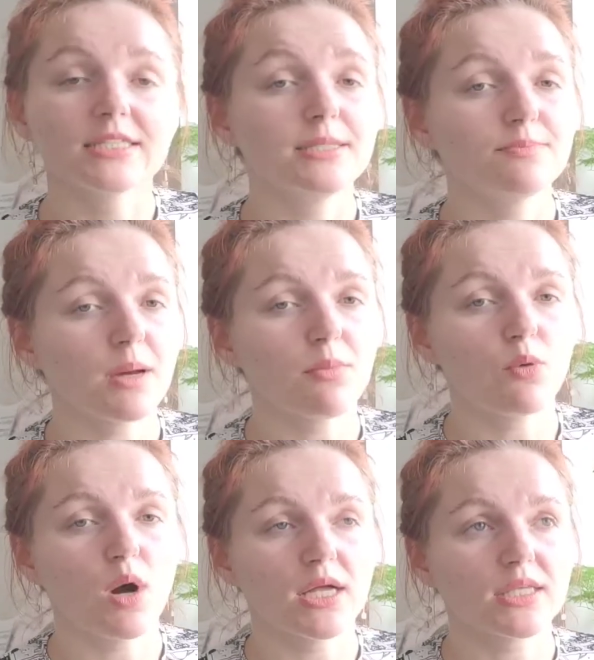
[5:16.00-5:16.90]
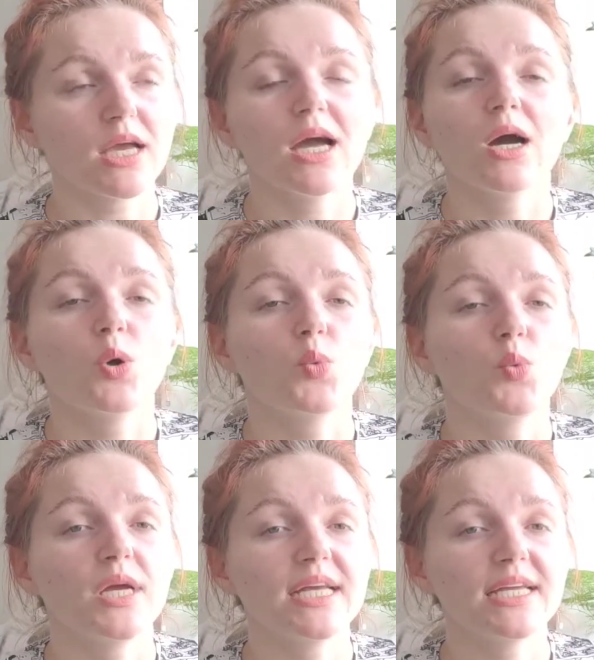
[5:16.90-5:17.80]
Tip number 1,
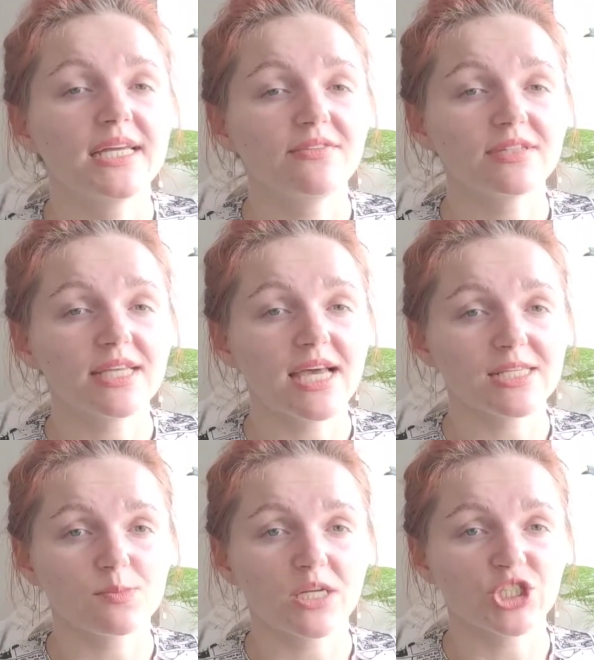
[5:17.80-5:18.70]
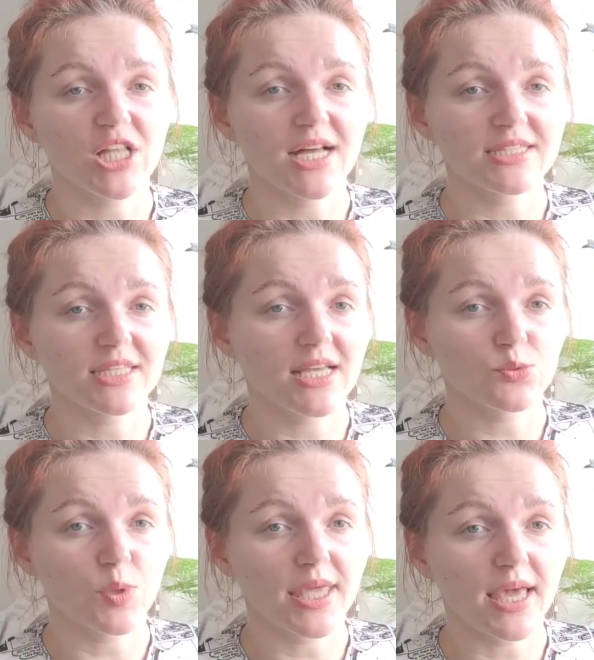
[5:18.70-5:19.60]
we give it as much light
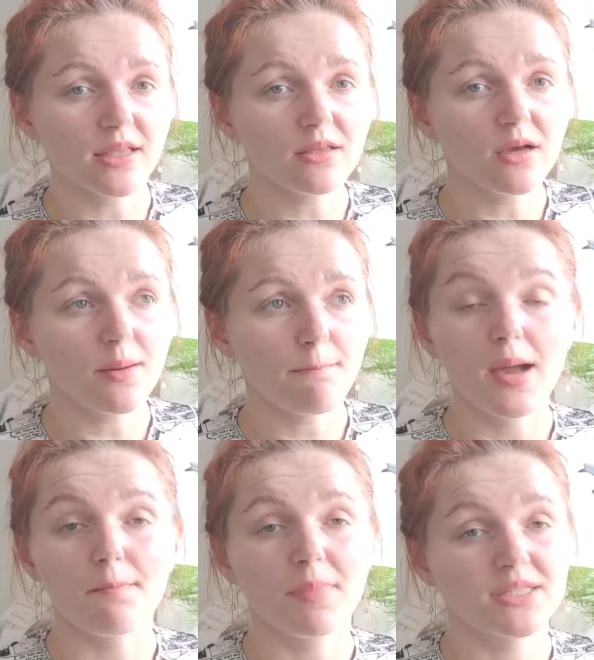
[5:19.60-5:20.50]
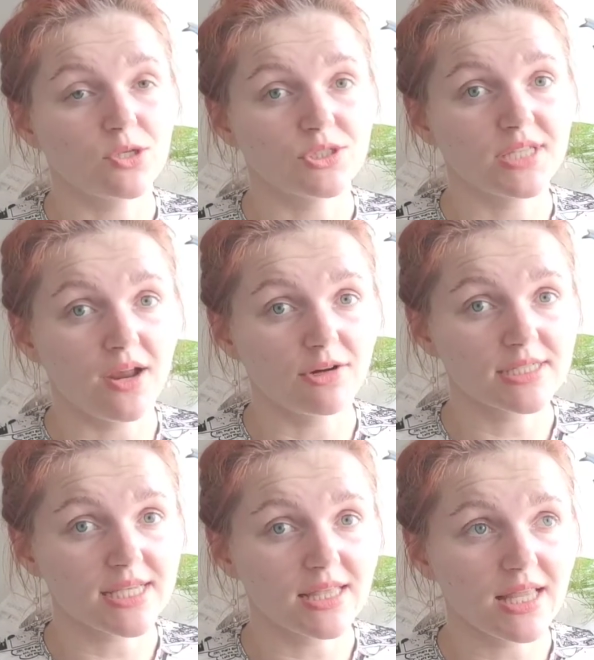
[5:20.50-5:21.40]
as we can, but not
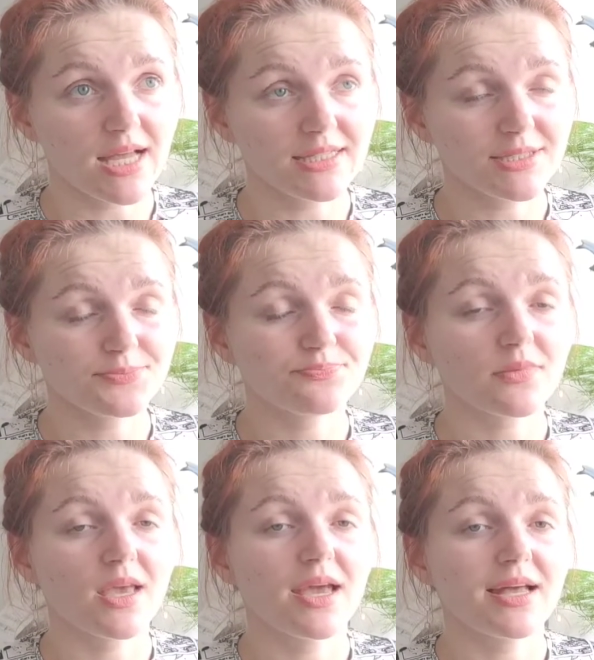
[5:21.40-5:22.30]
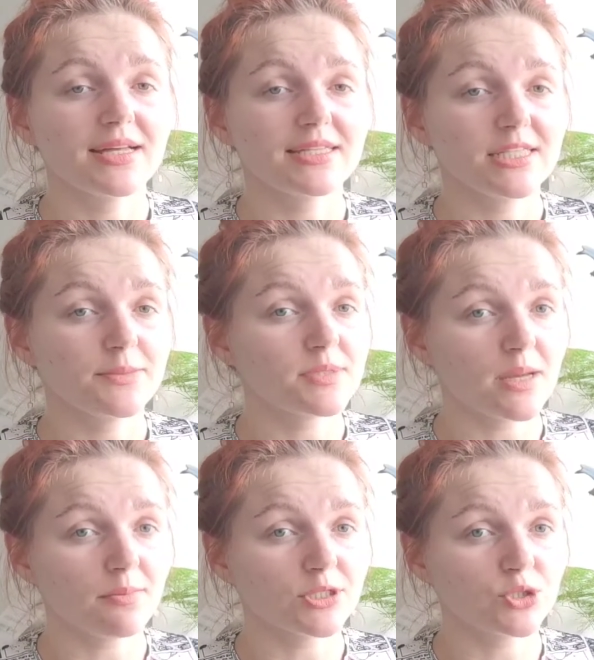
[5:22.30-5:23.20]
direct sunlight. Tips
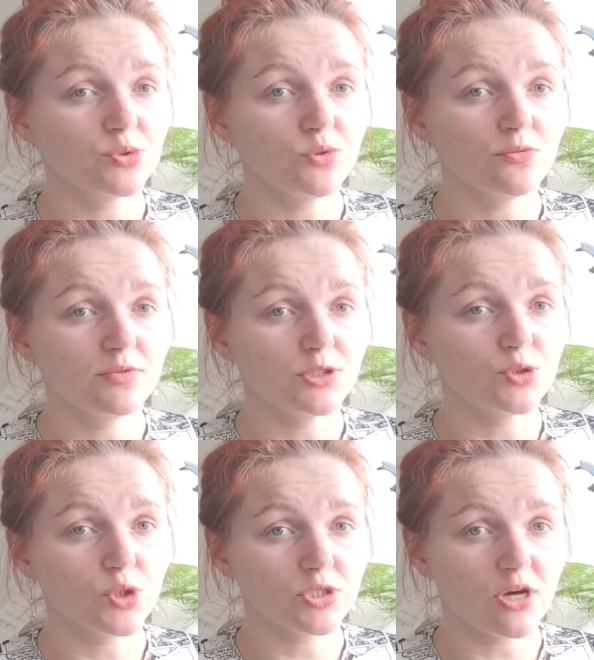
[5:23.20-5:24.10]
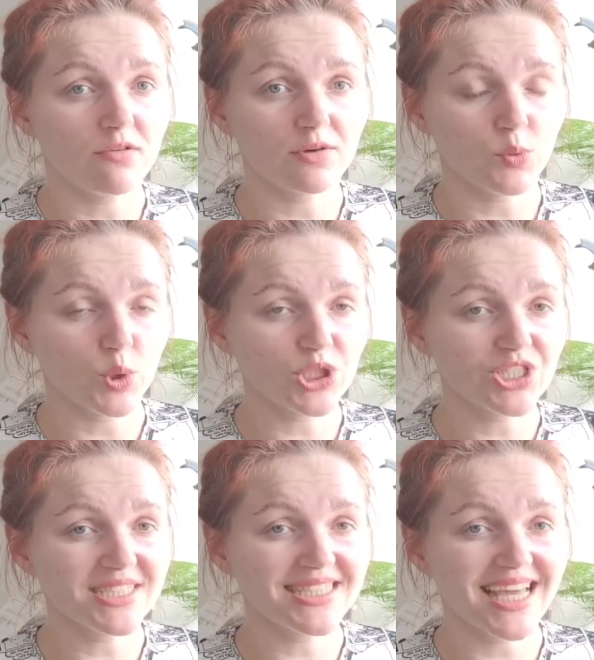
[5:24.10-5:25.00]
number 2, we do not
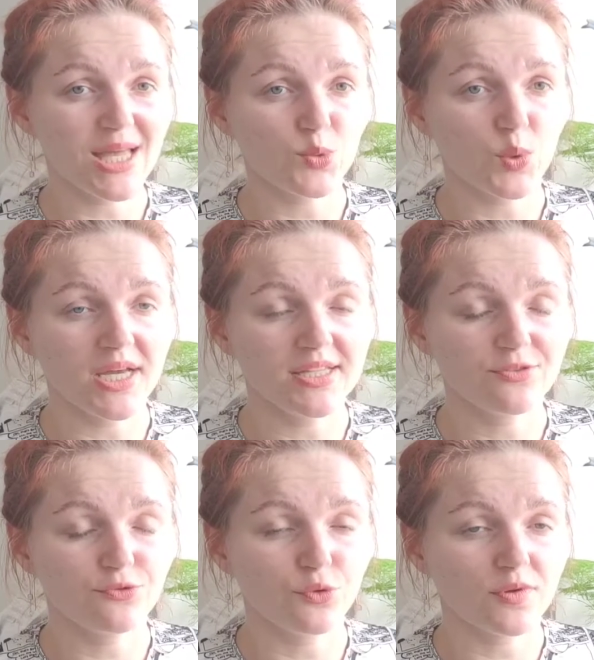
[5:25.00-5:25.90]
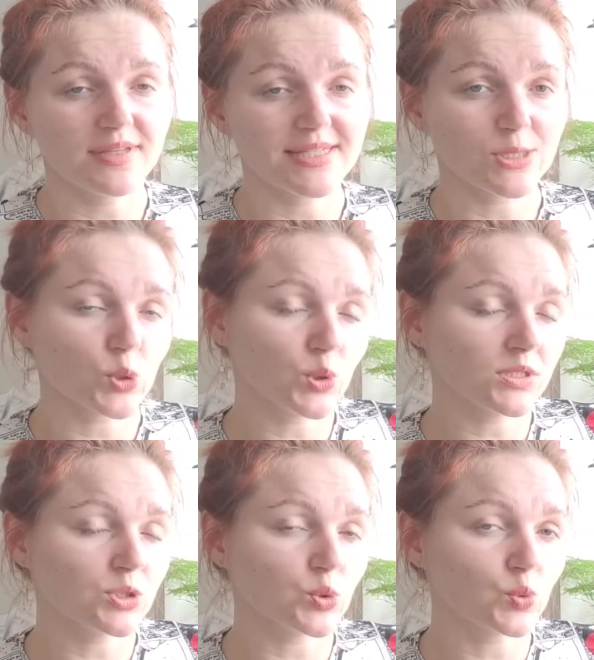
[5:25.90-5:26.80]
overwater it and wait for the
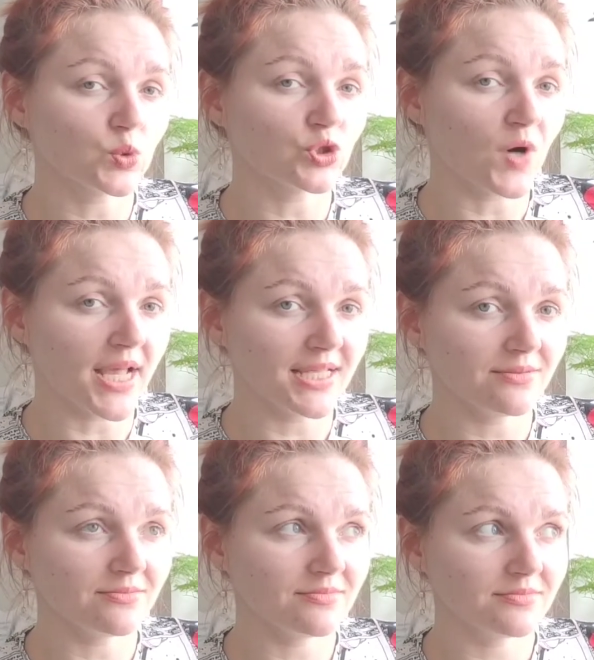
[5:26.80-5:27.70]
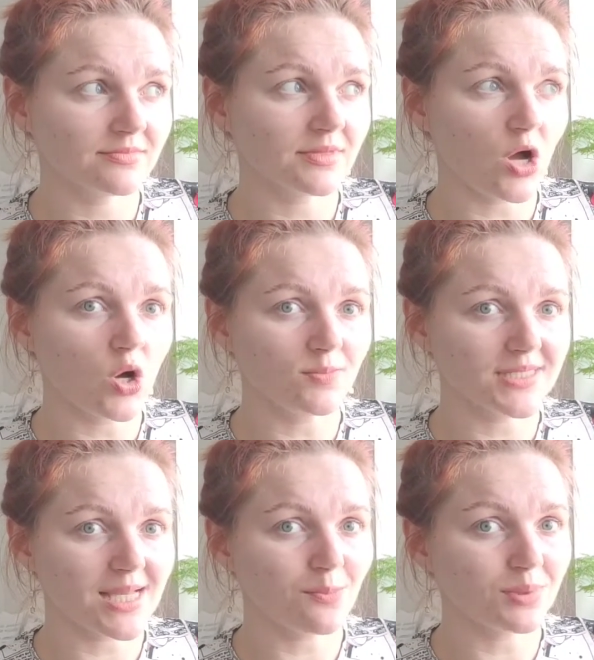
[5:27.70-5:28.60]
soil to dry
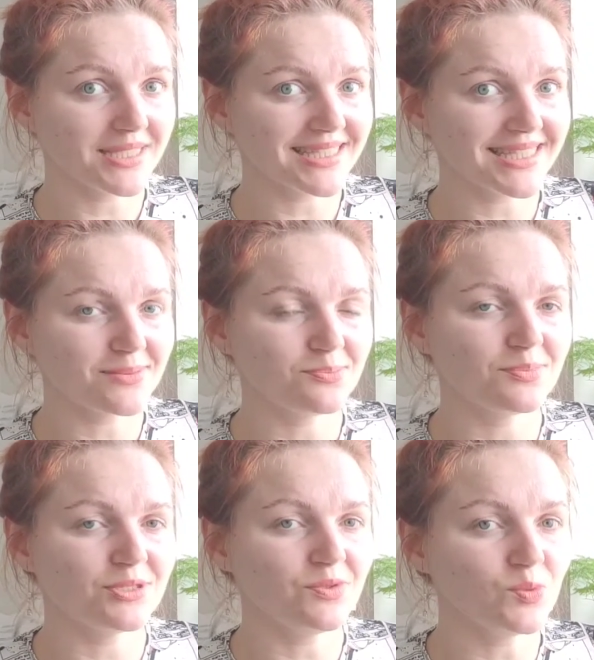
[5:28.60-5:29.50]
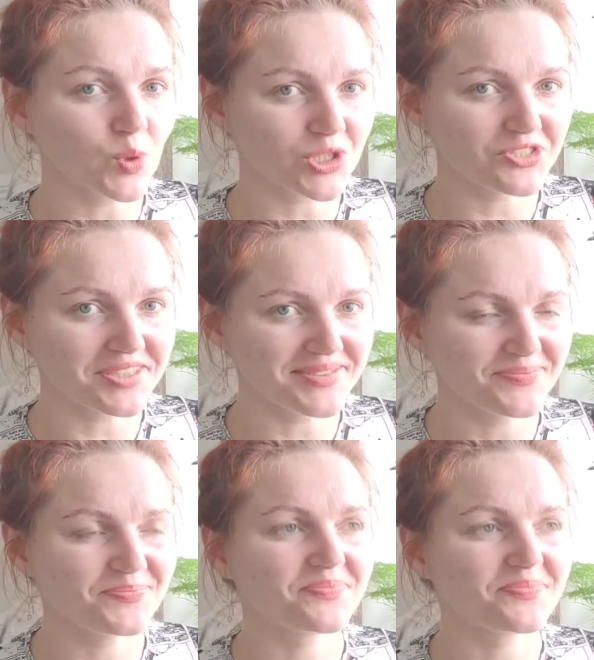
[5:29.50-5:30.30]
almost completely between watering.